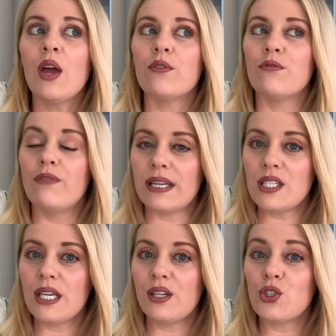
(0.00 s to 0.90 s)

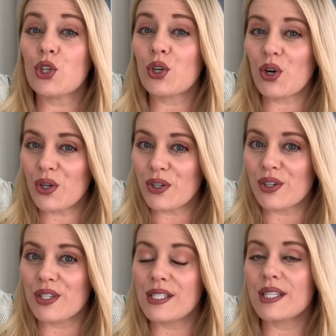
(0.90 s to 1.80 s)
vintage
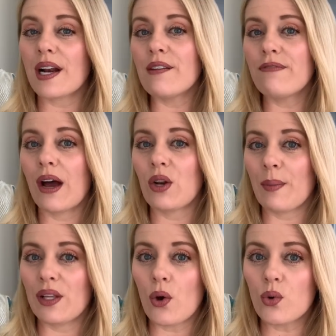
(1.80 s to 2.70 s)
curtains that I found at
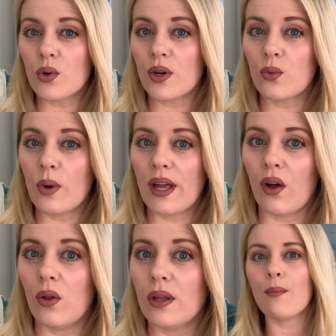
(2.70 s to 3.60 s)
my local
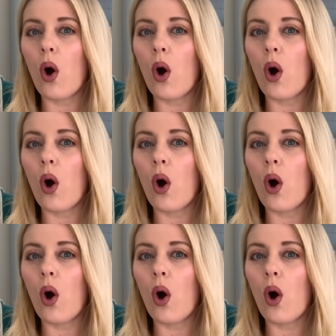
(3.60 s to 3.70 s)
Goodwill.